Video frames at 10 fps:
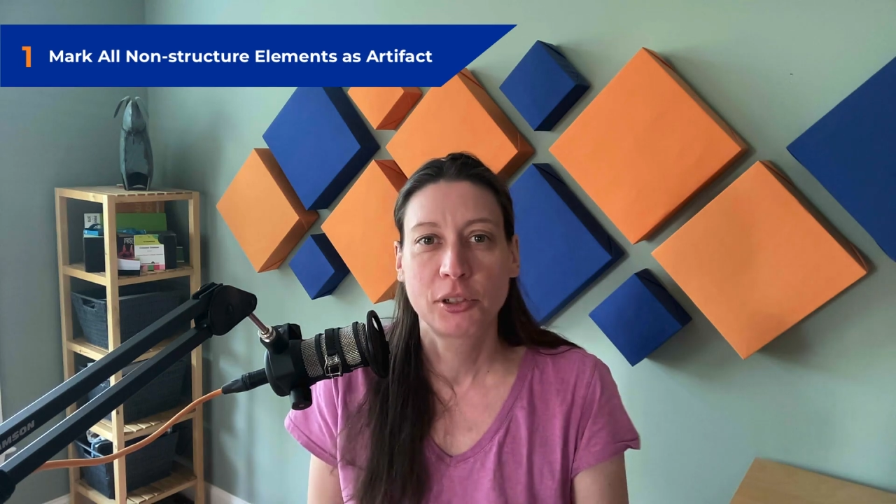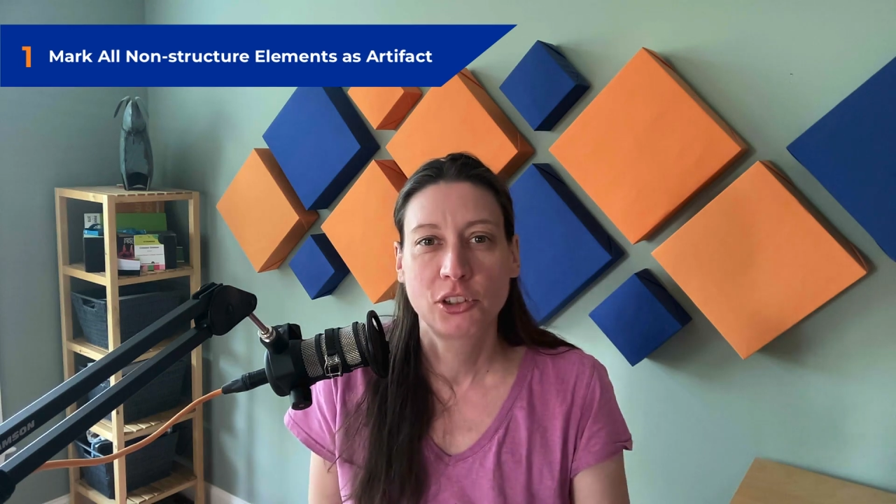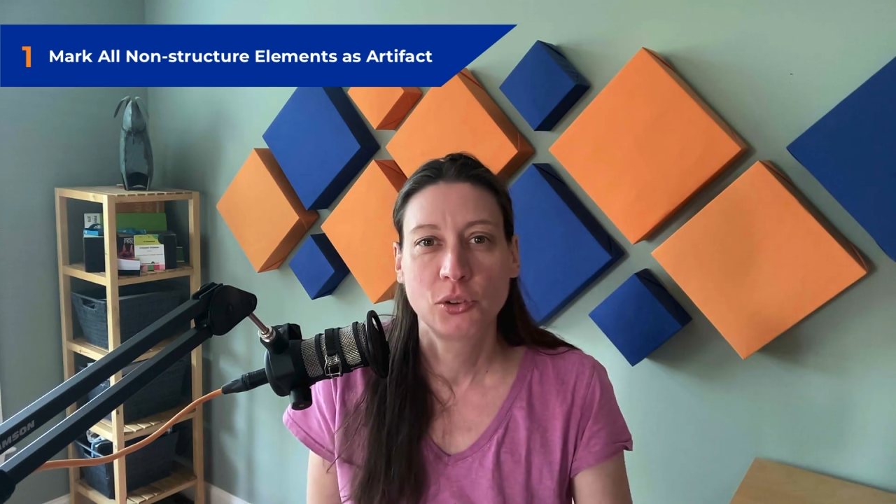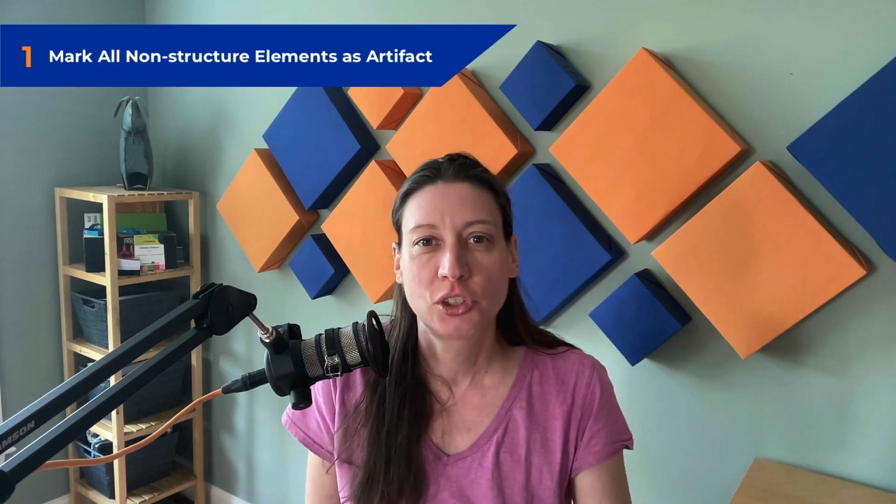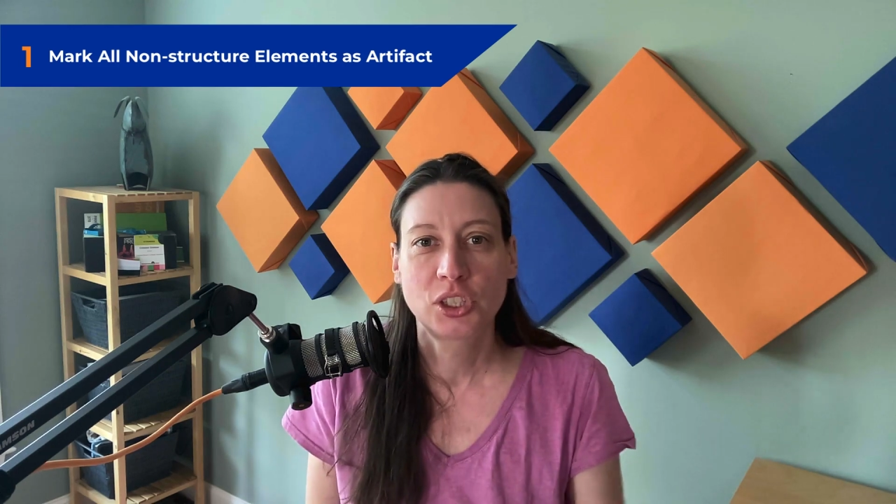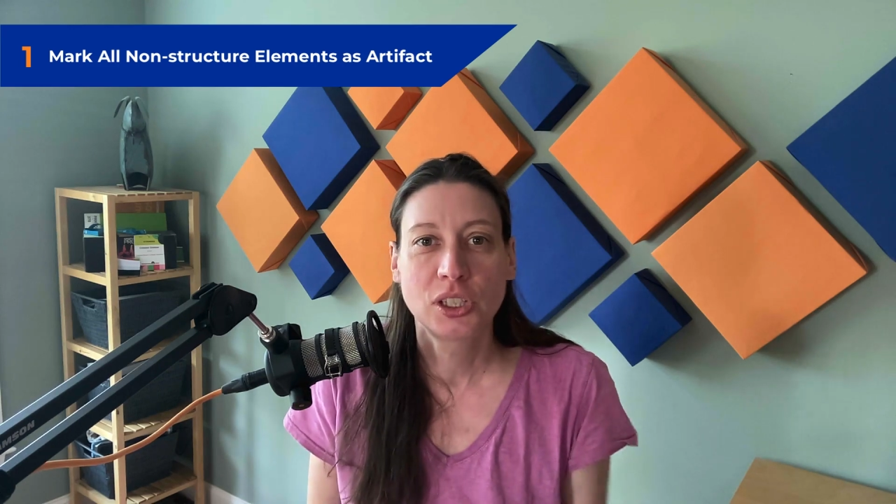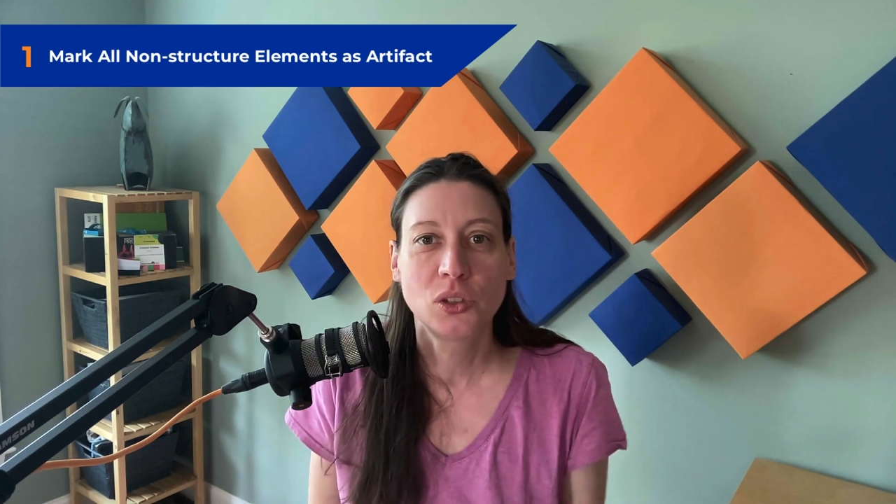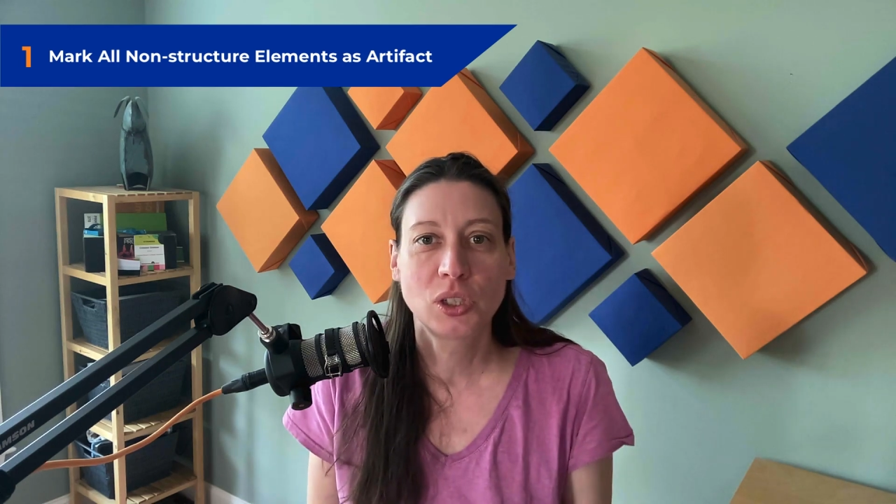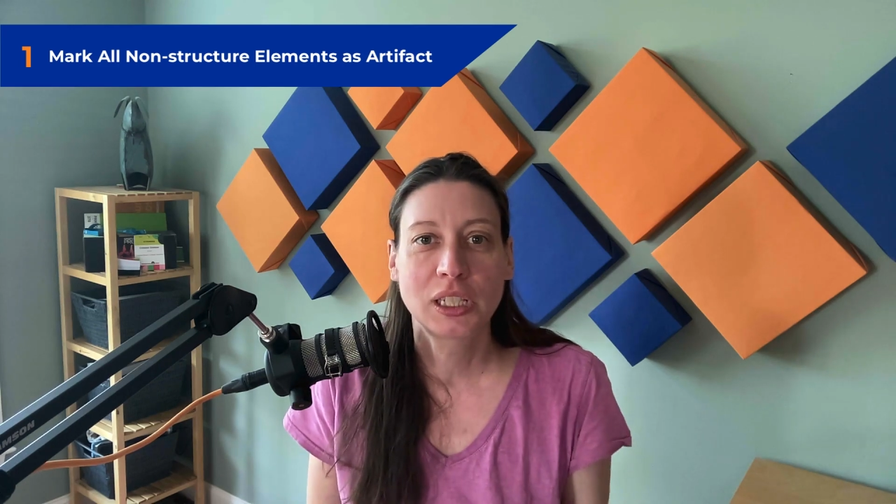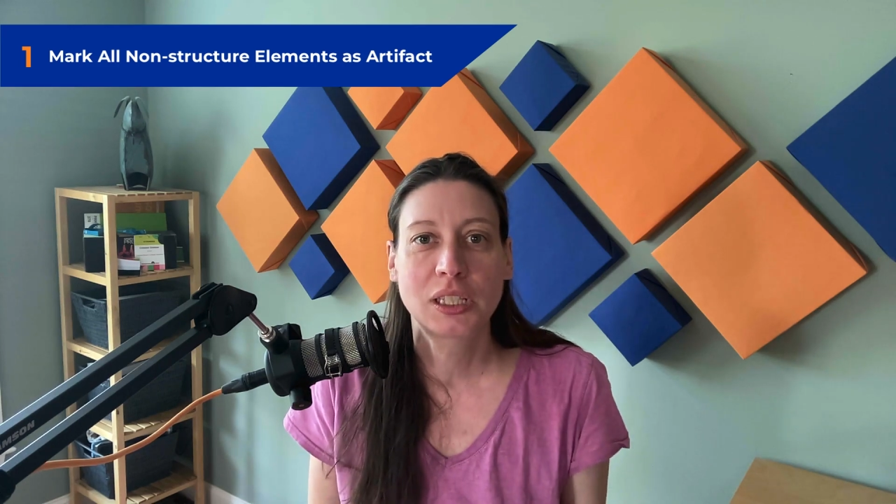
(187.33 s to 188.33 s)
But you
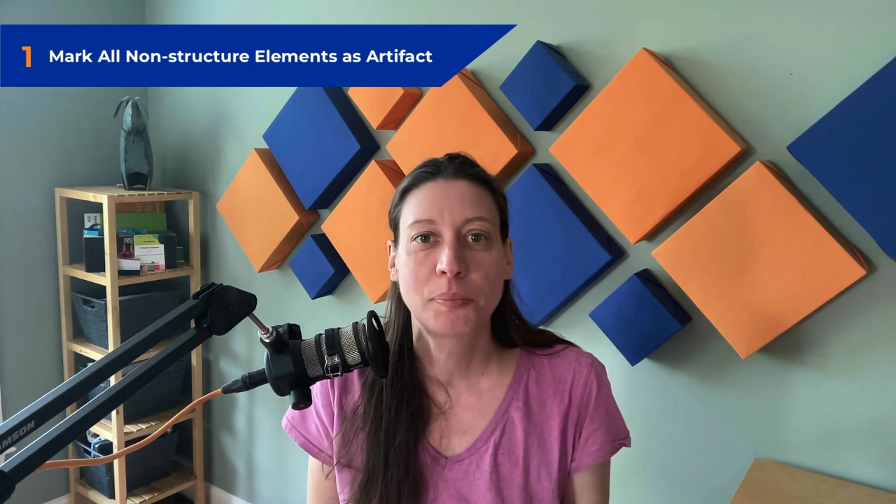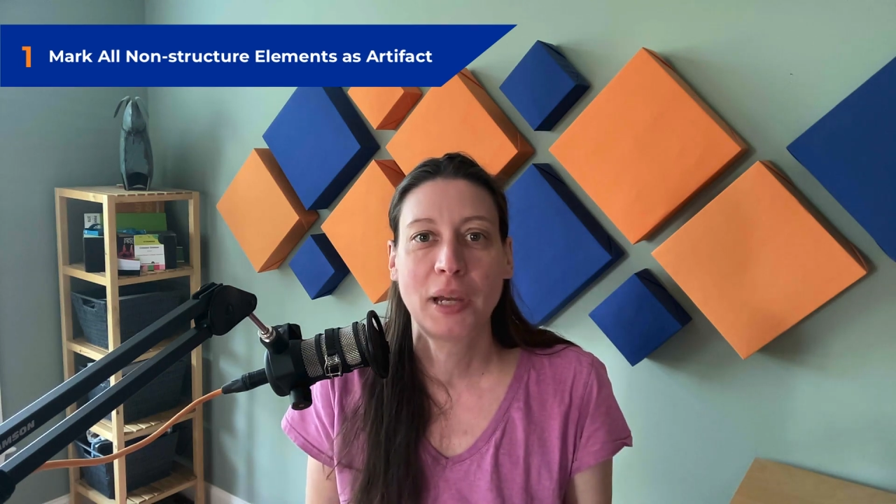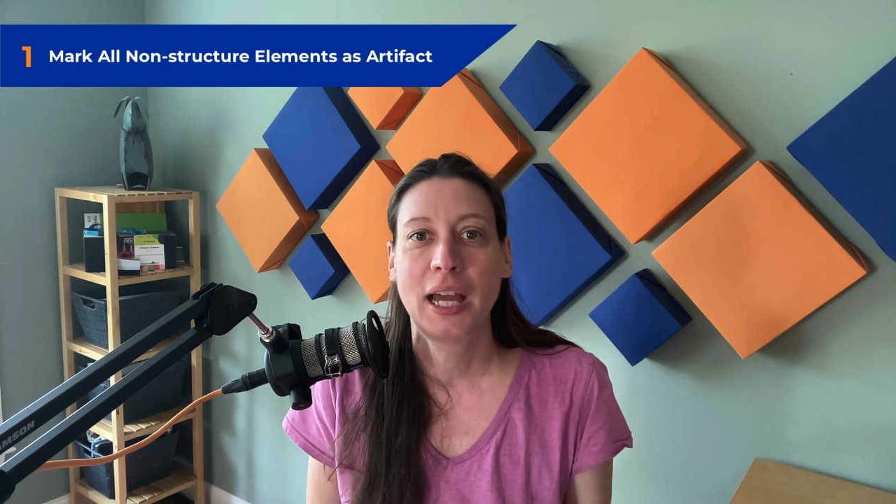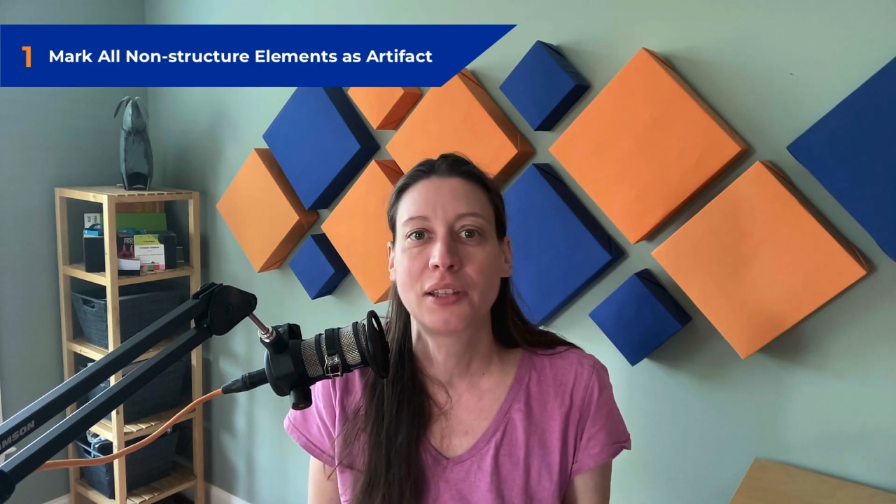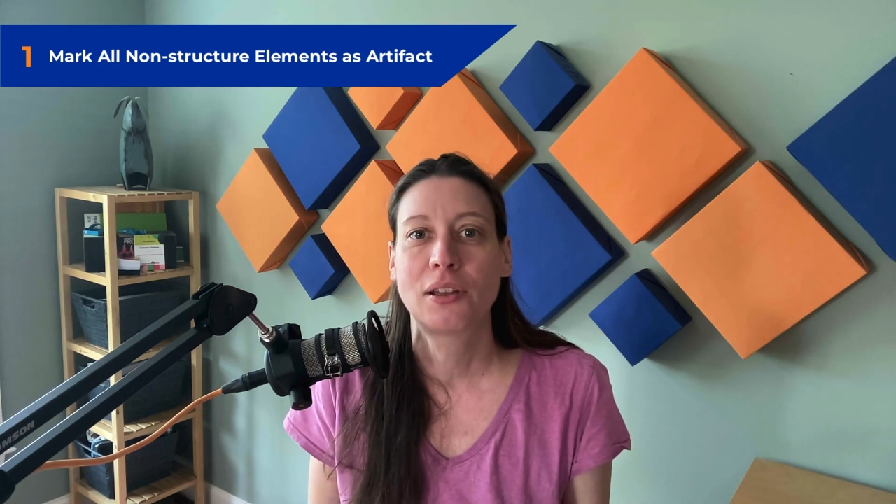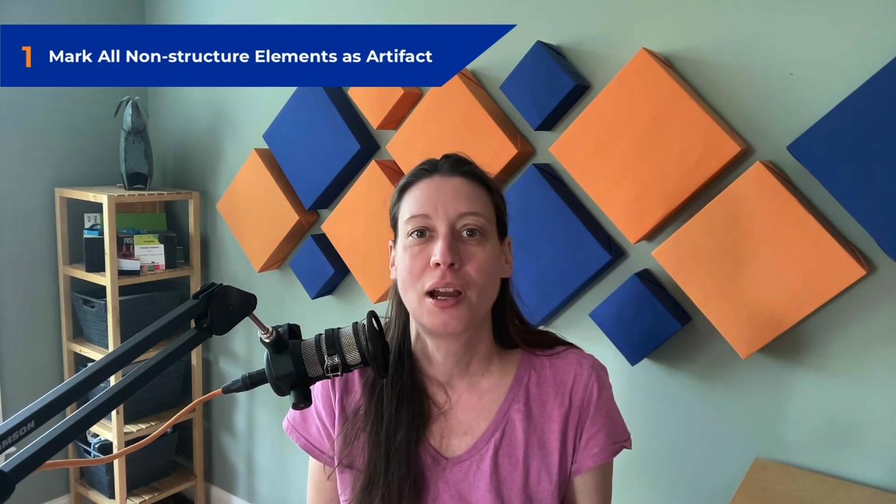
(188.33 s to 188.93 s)
still get the path